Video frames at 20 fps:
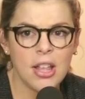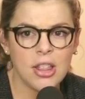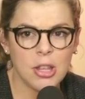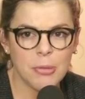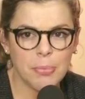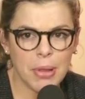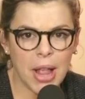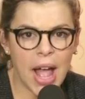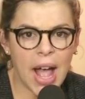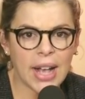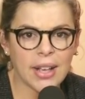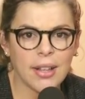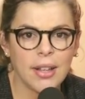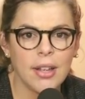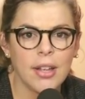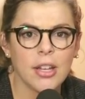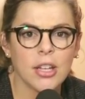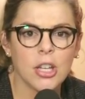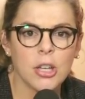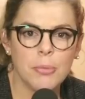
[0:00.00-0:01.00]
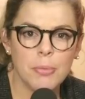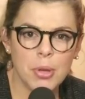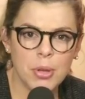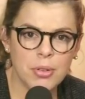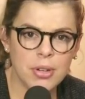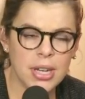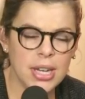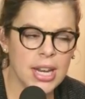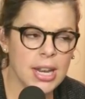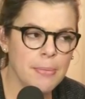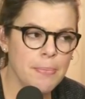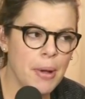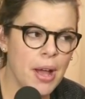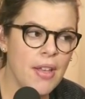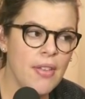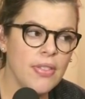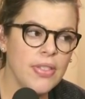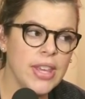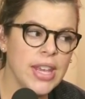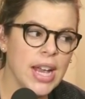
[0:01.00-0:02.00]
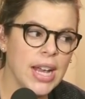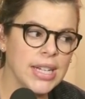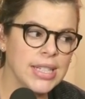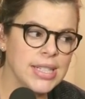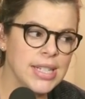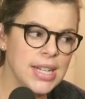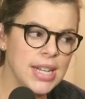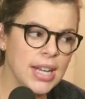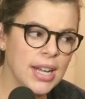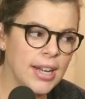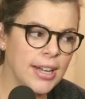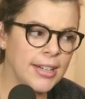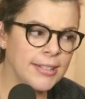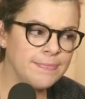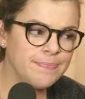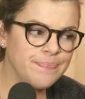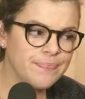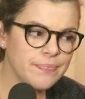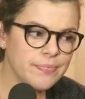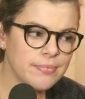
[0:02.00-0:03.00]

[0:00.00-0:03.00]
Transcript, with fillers: the Black community, but the idea